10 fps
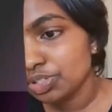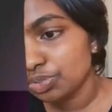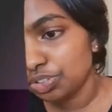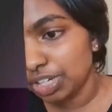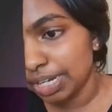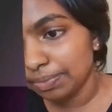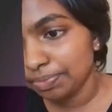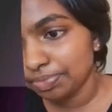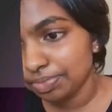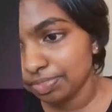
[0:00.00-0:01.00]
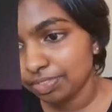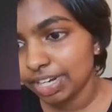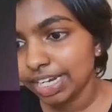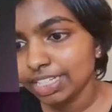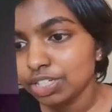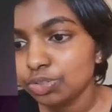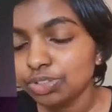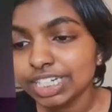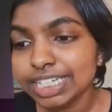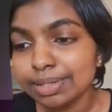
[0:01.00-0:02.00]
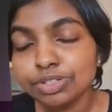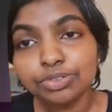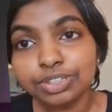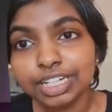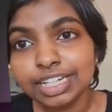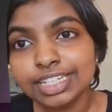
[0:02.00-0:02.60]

root 3, right? Root 3 times root 3